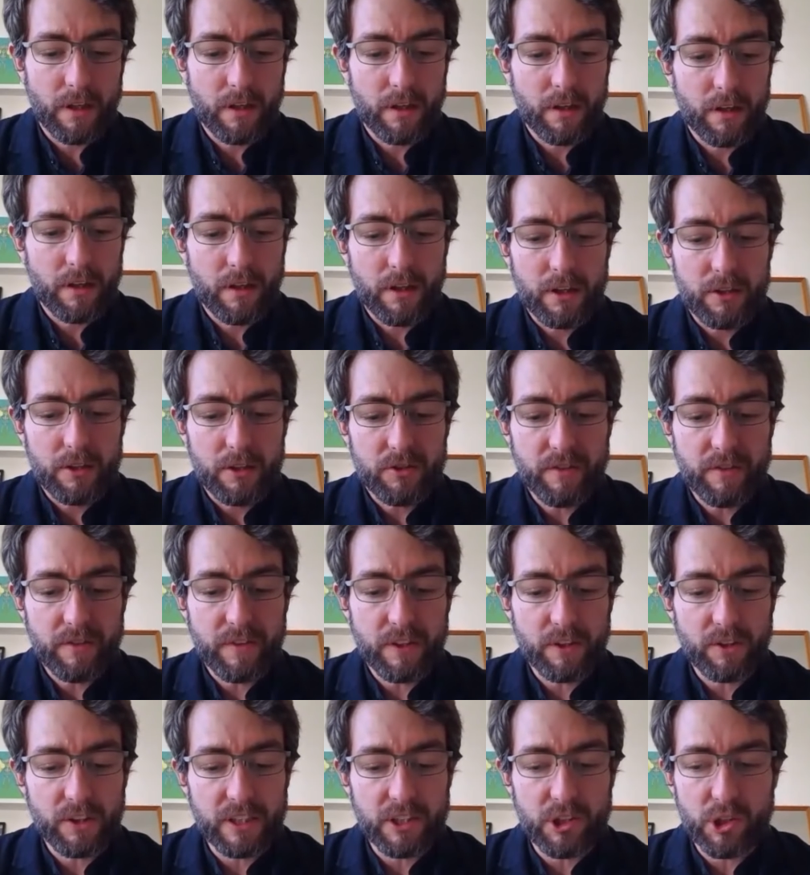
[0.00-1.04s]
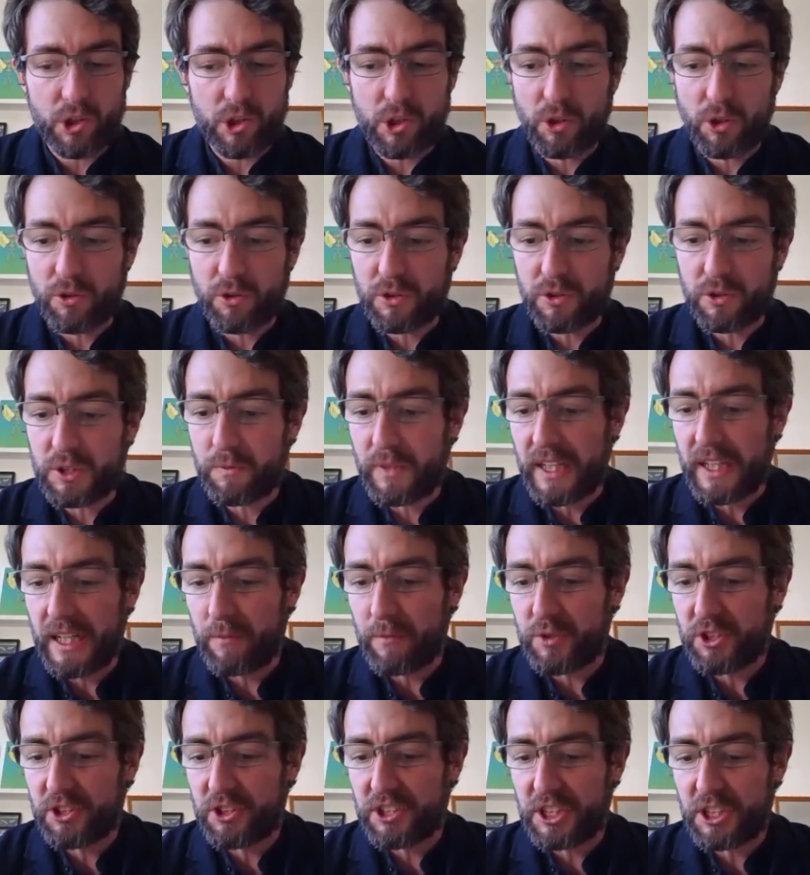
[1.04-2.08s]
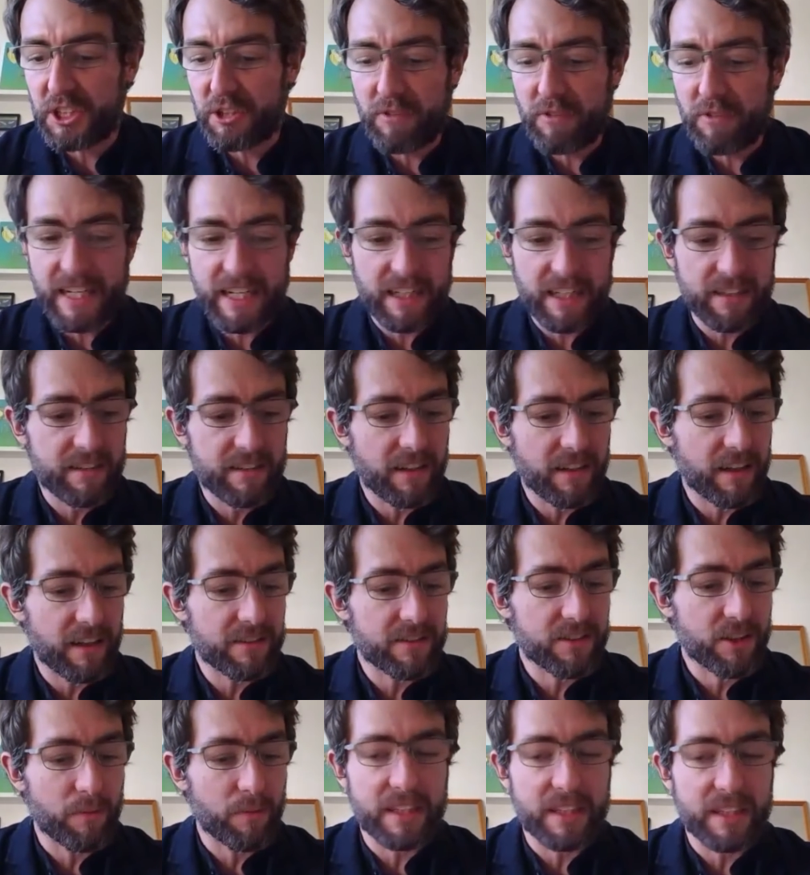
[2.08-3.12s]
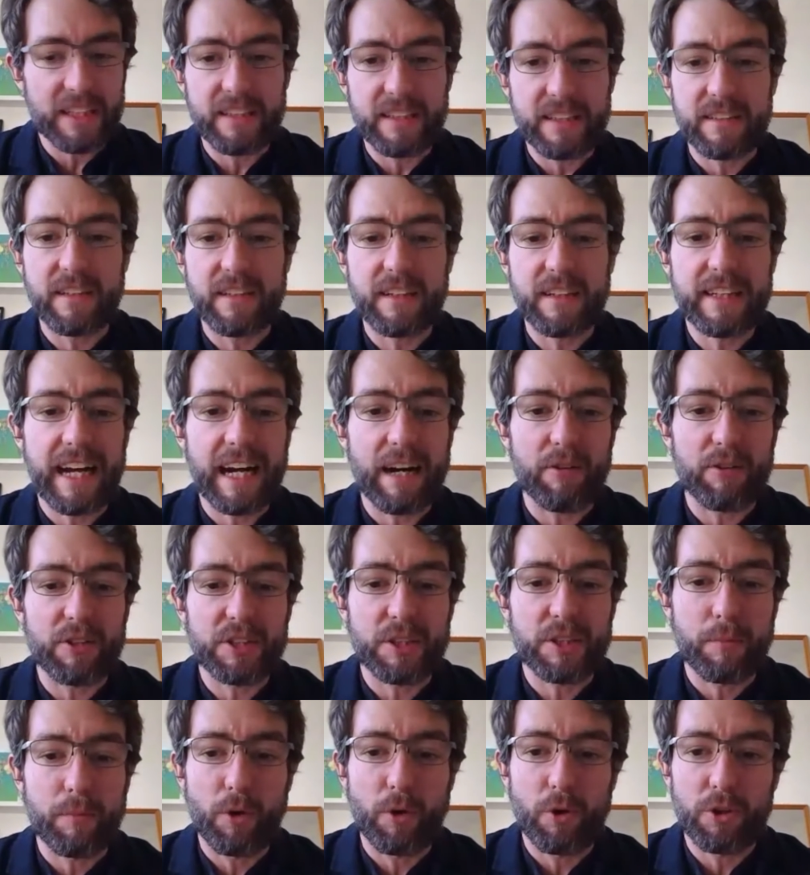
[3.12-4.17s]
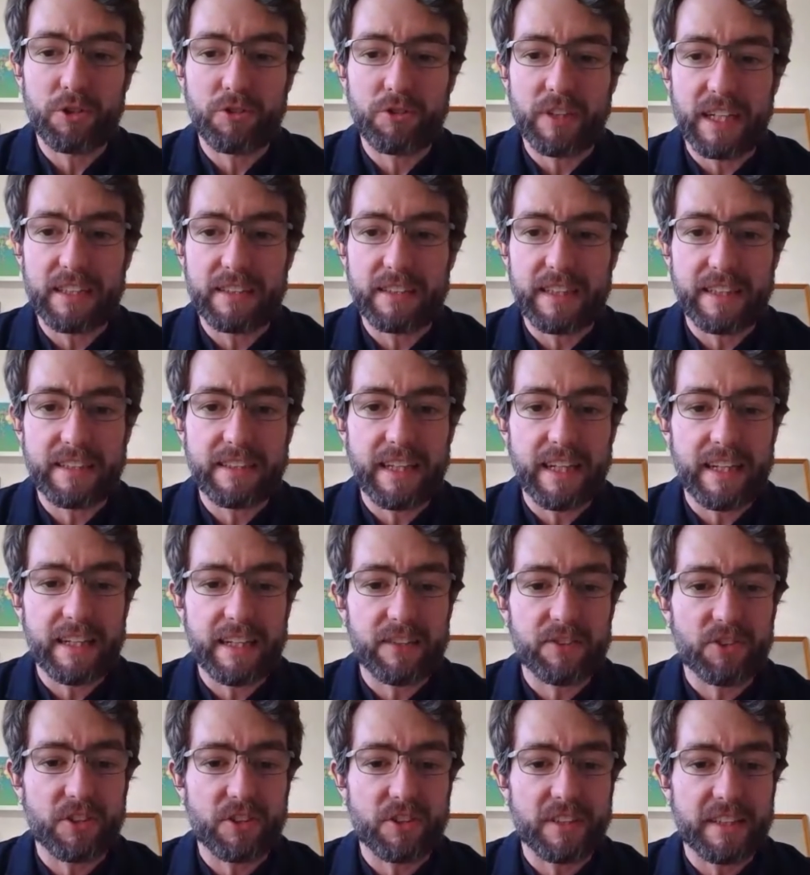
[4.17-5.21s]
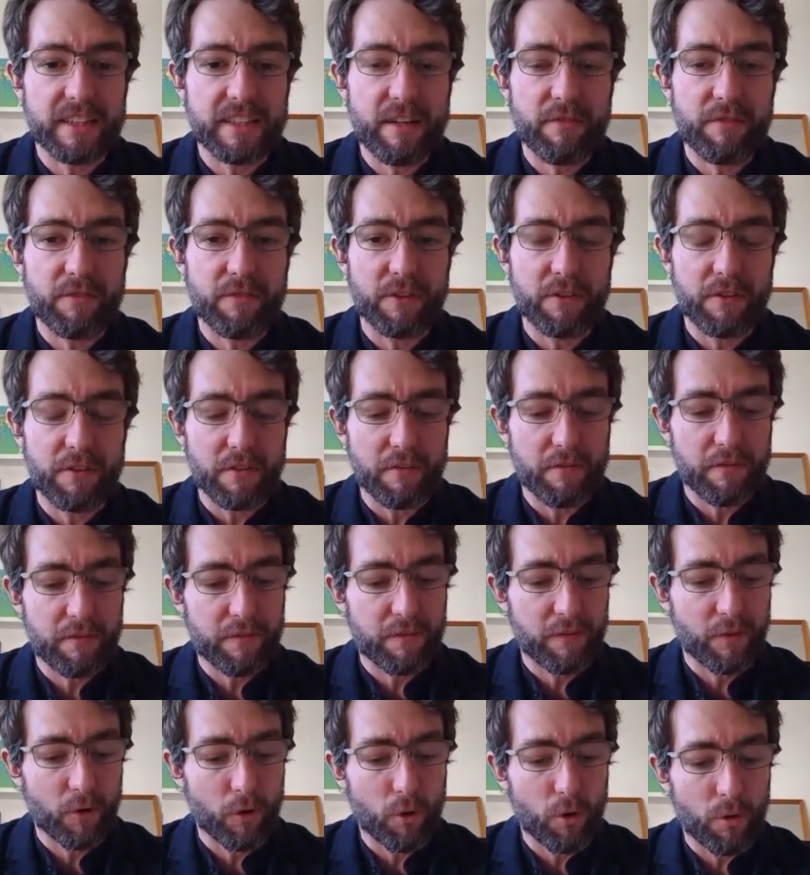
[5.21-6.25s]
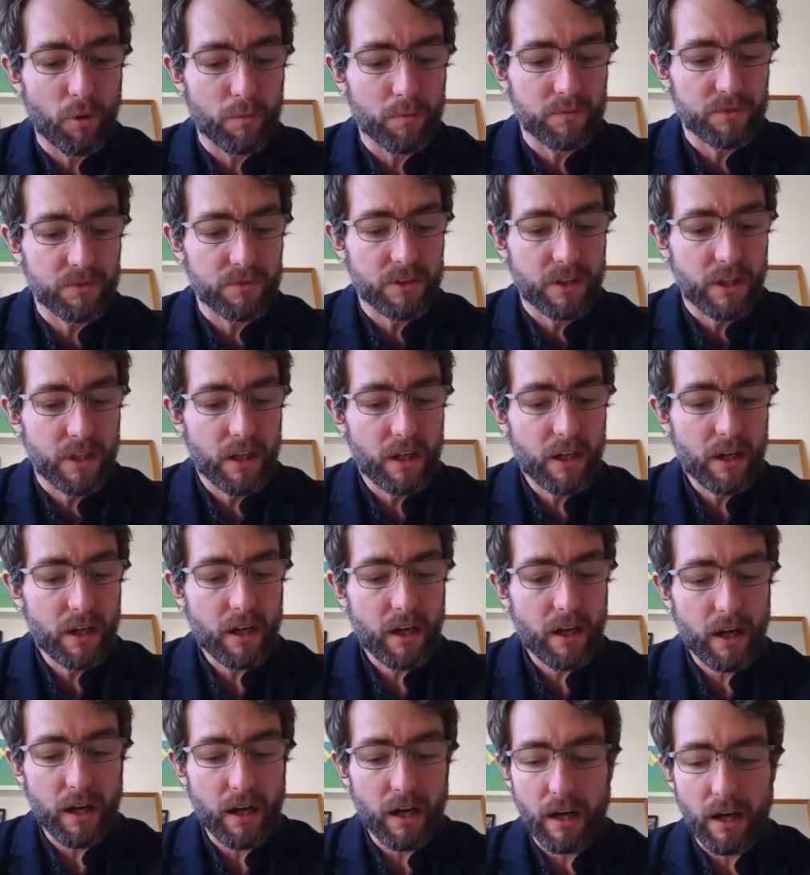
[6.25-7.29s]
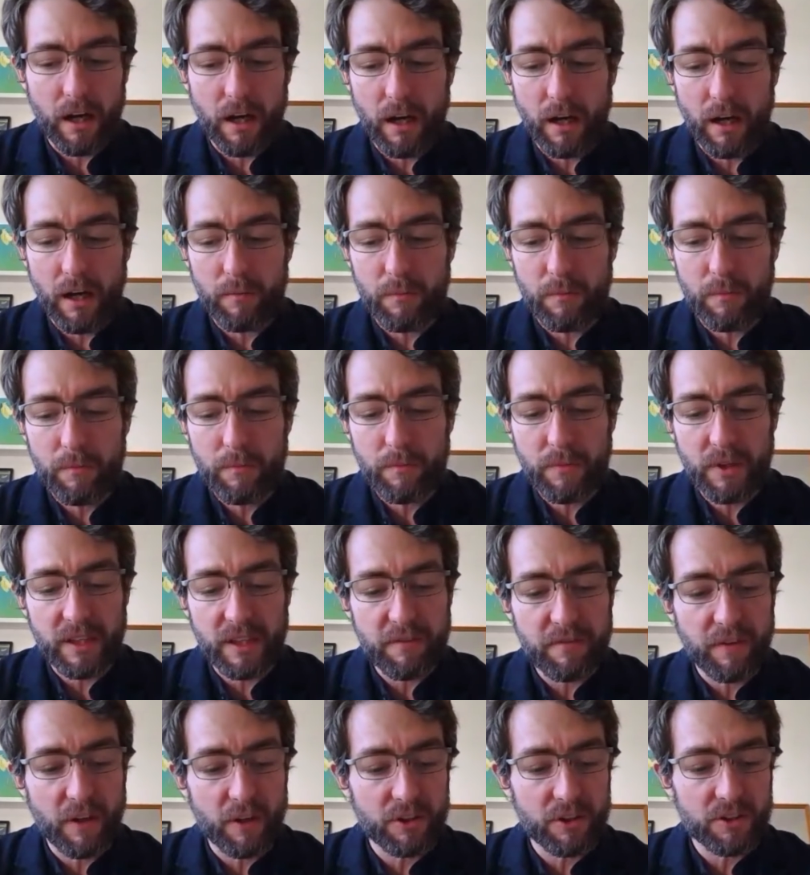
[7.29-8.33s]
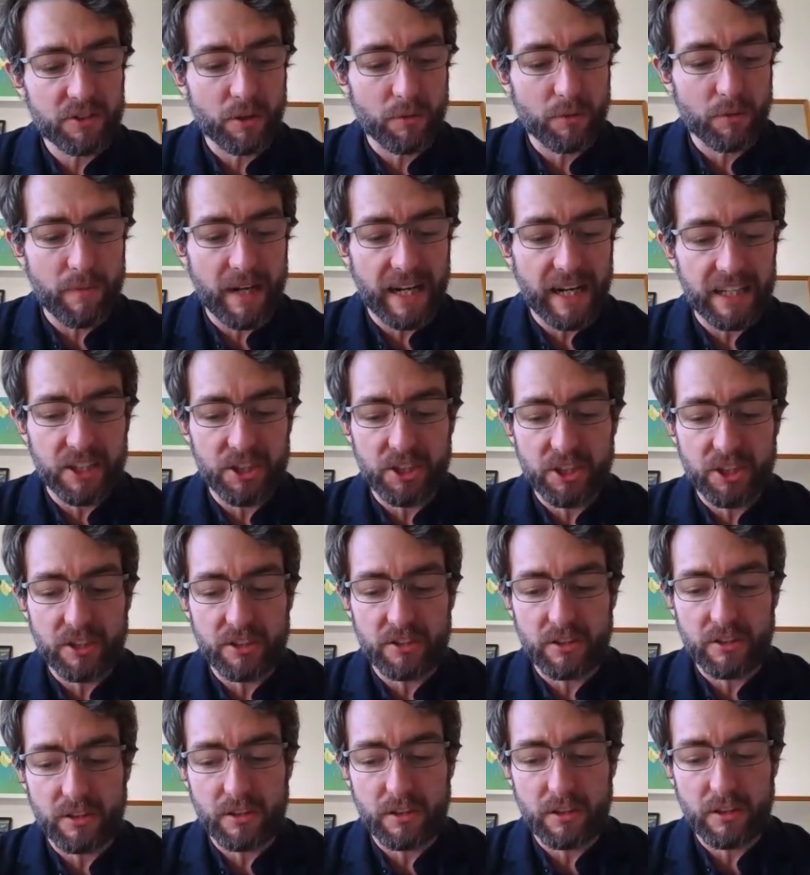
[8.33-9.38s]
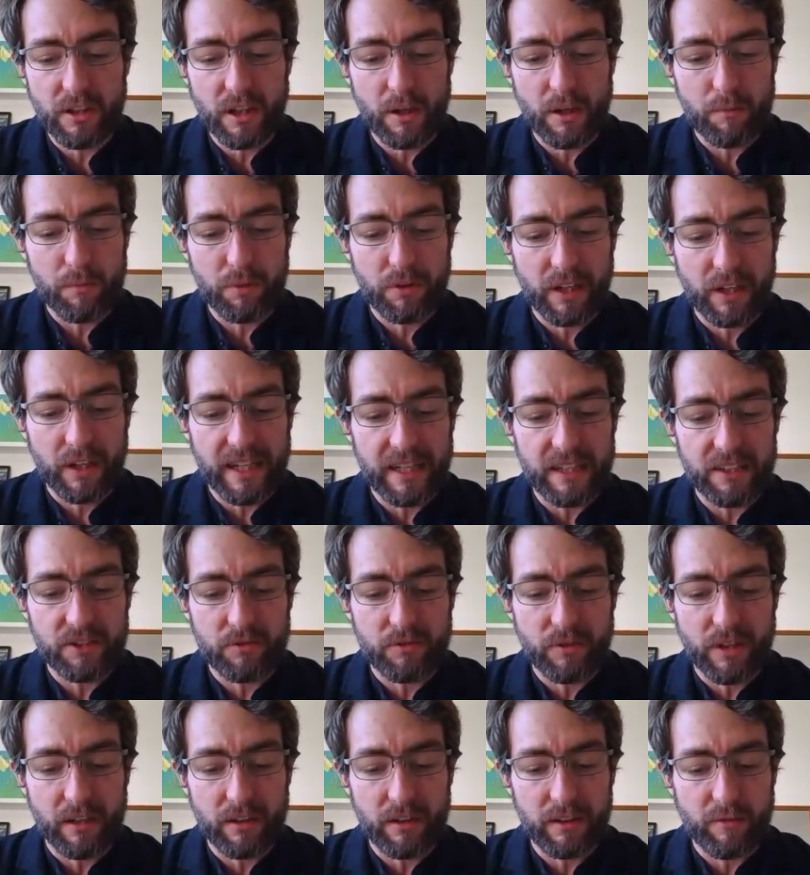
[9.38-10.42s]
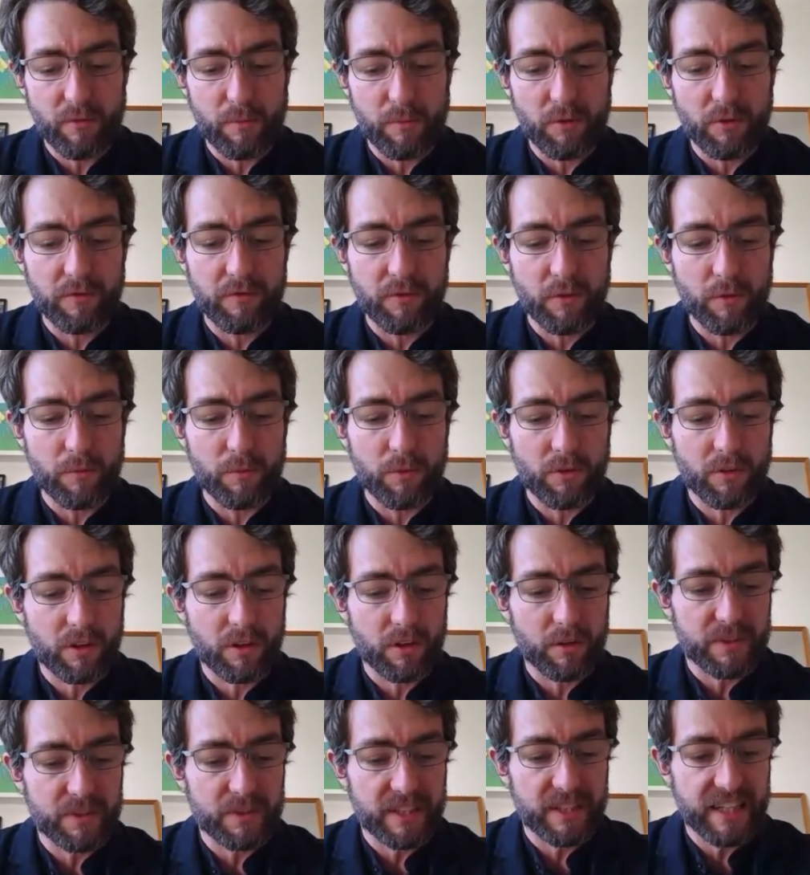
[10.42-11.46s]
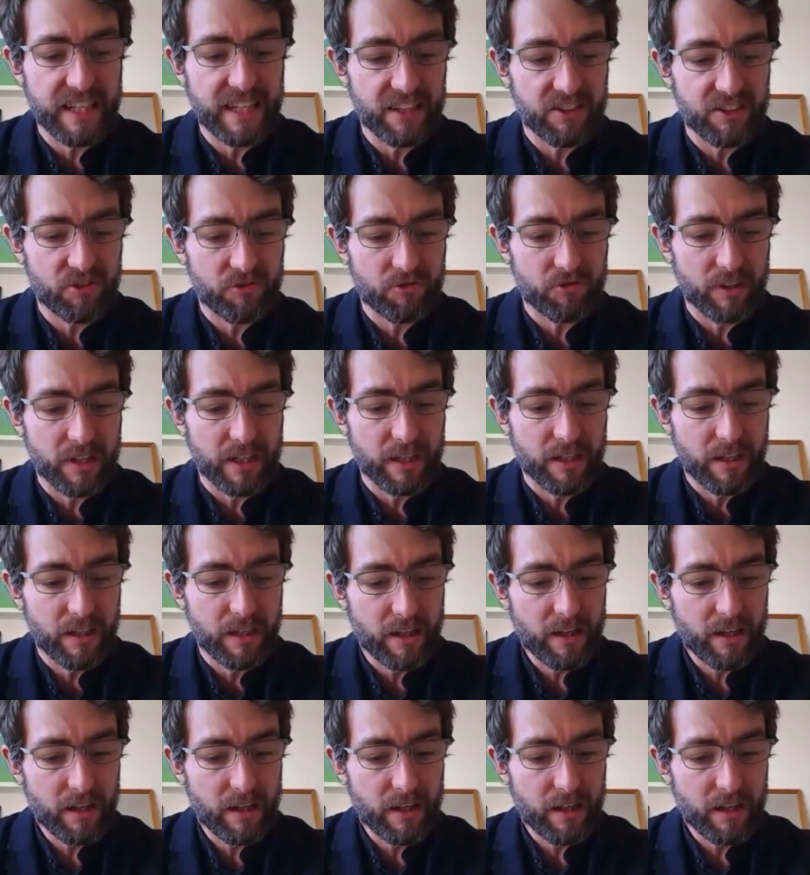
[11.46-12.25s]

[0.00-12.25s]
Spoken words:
So if you'll indulge me, I'm just going to read some of these character portraits. They take sort of different forms, but they focus on managers and players throughout Liverpool Football Club's history.